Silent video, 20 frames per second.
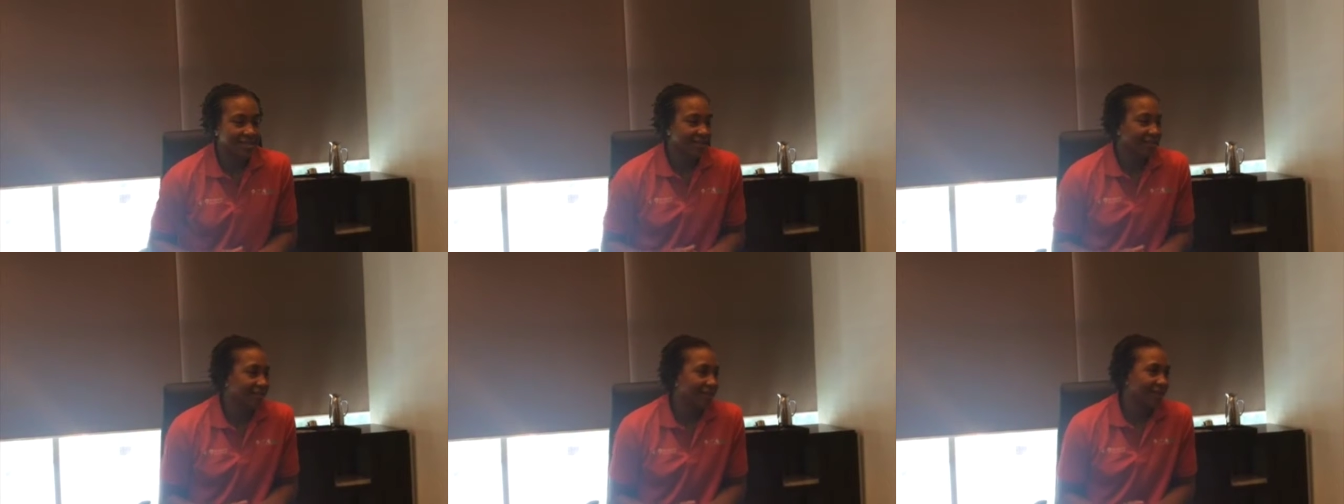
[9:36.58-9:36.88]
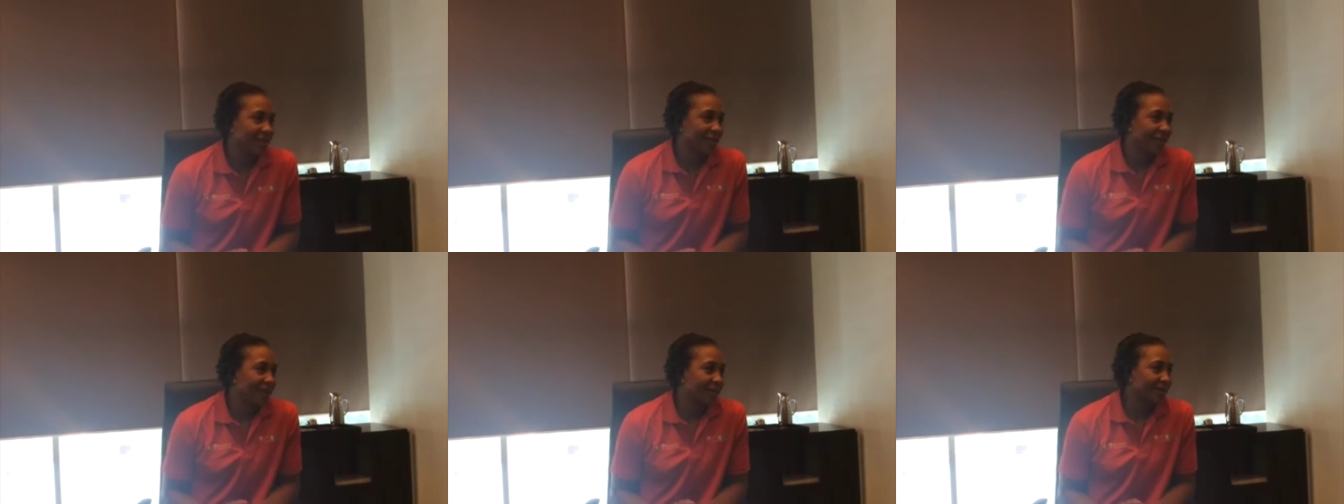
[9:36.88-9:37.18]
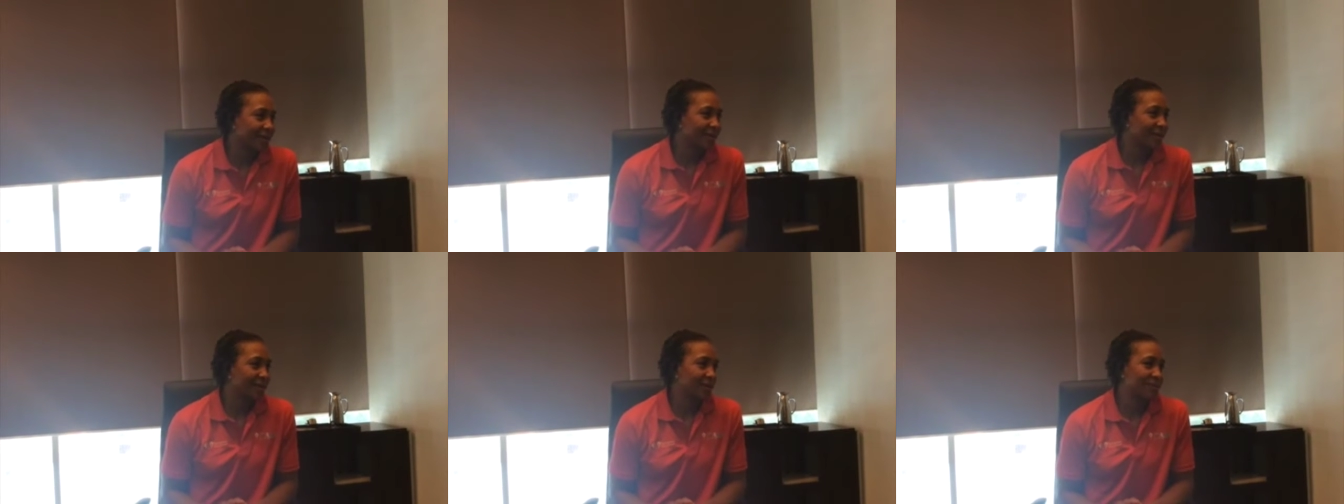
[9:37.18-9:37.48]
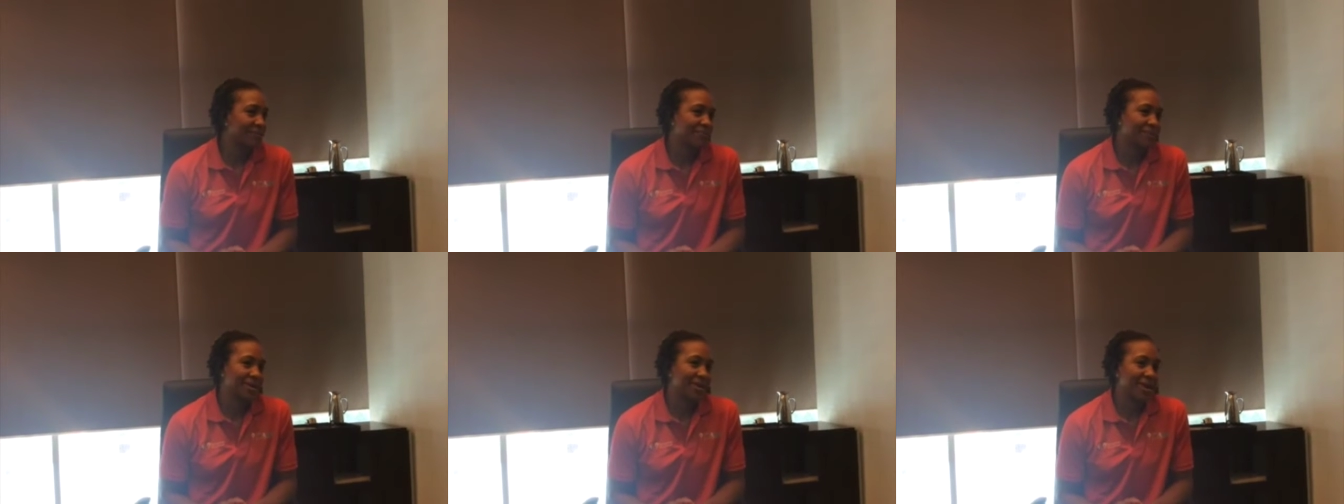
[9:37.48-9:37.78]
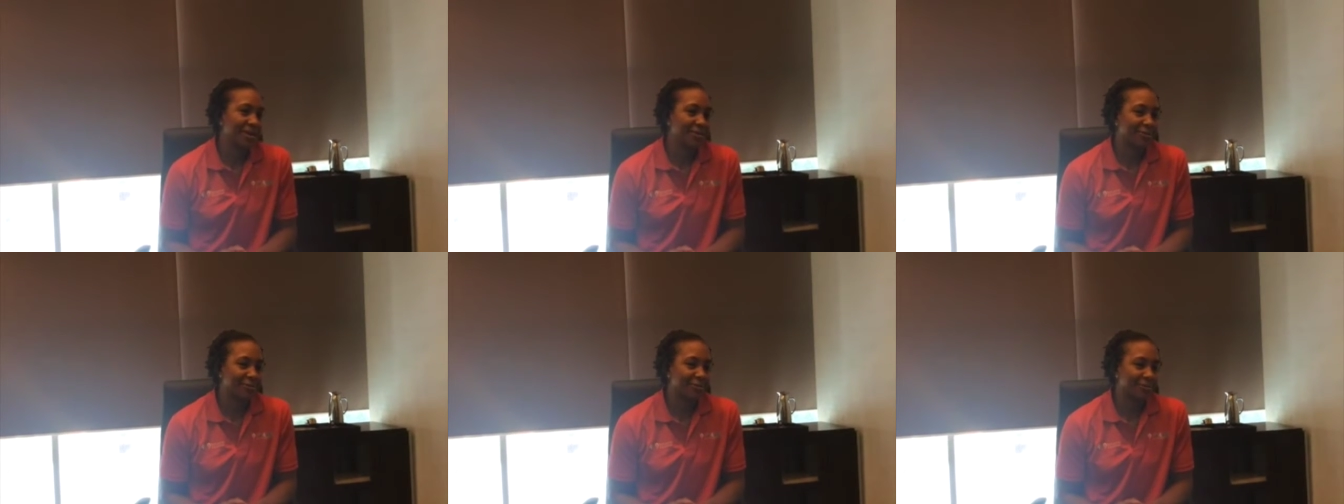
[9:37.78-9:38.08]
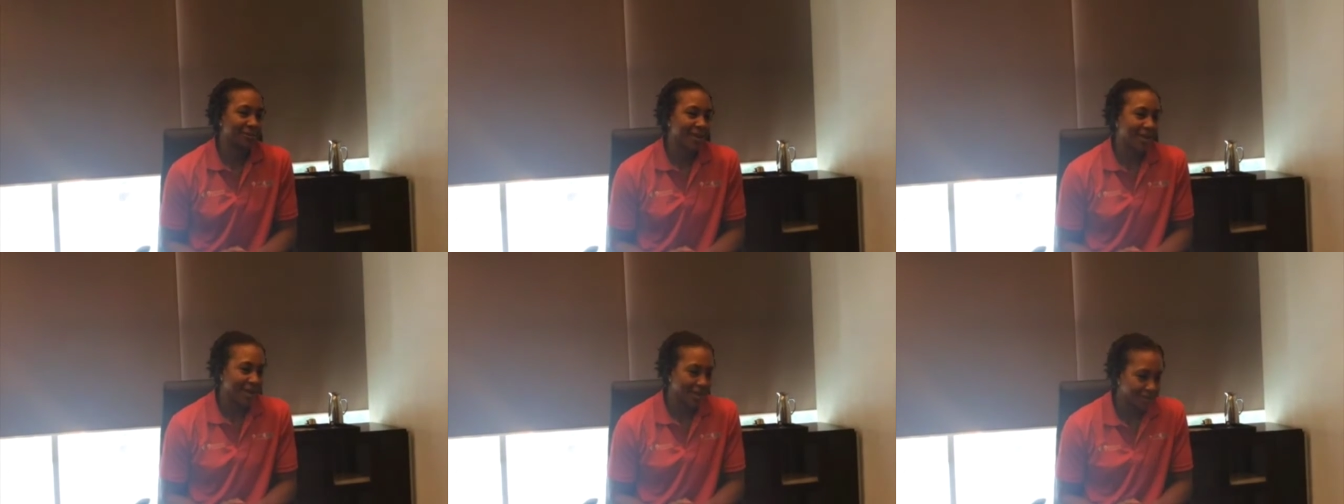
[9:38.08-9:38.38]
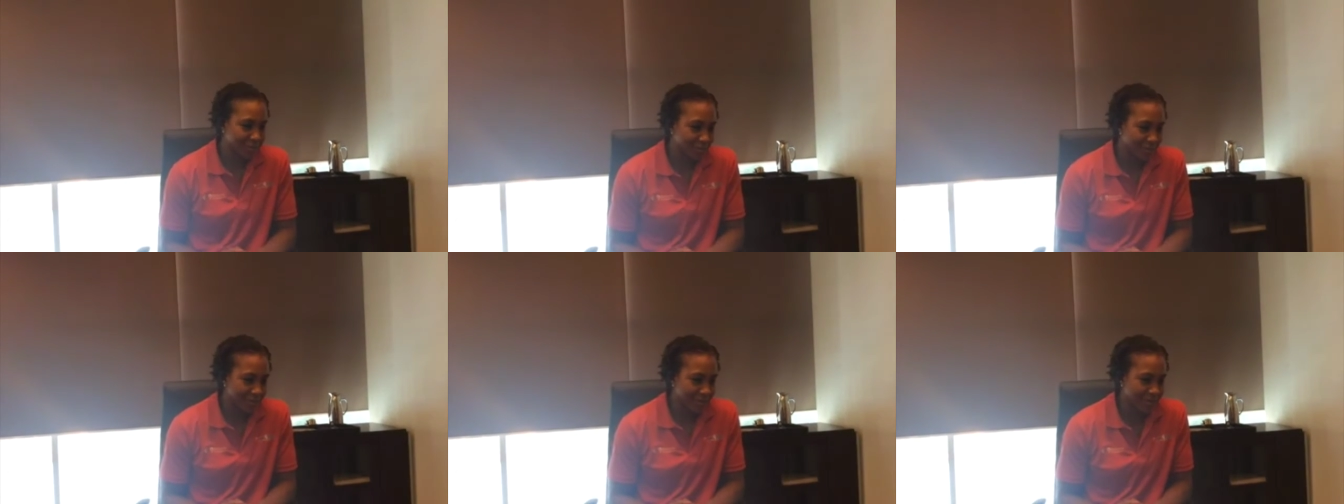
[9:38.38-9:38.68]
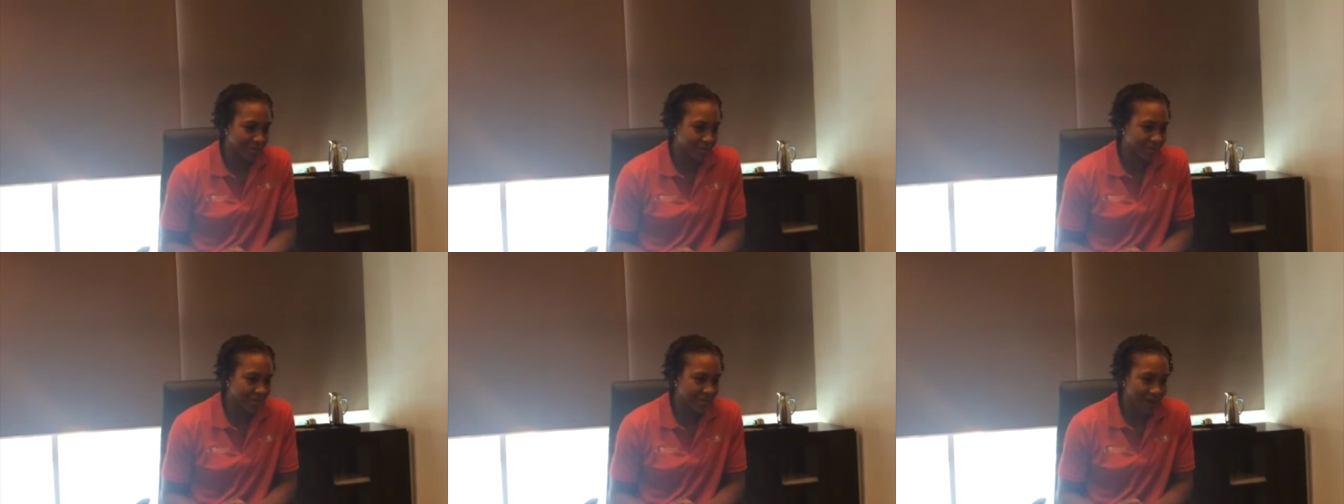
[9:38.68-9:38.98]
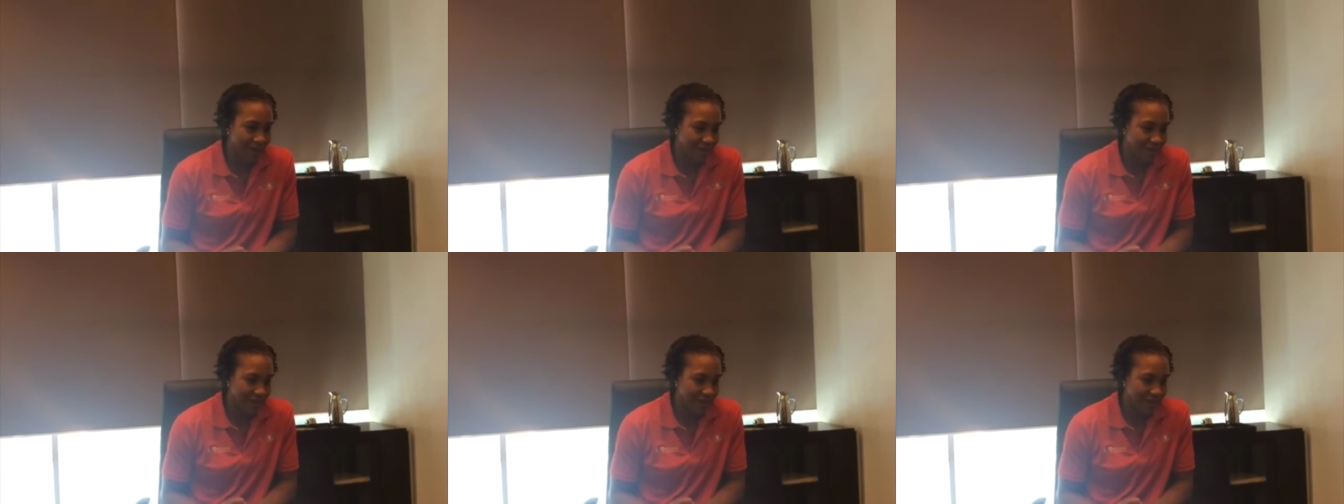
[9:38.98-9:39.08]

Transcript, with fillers: I love it now. But I will be honest with you,